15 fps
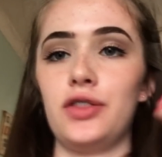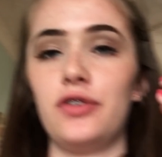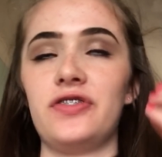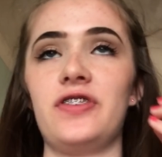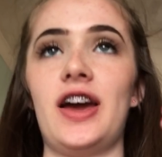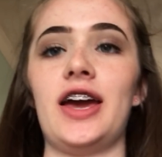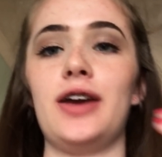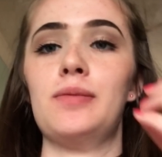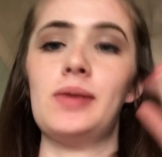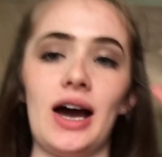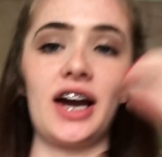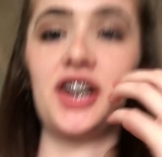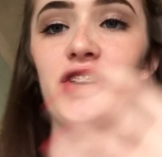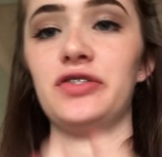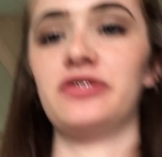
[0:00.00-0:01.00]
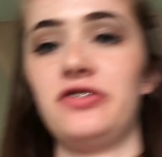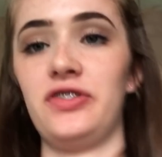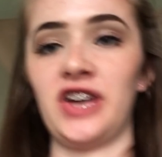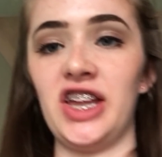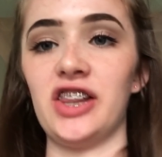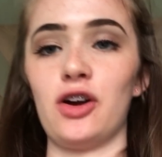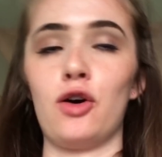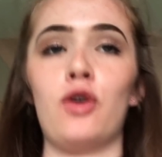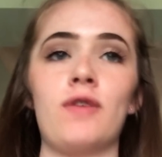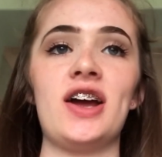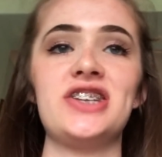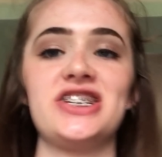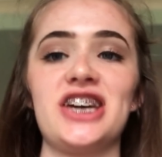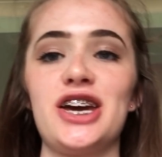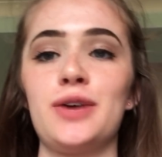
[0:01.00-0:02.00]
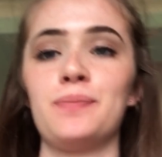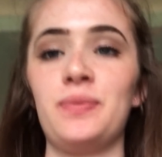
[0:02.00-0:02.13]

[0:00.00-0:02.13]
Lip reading: The fame, I can feel it already.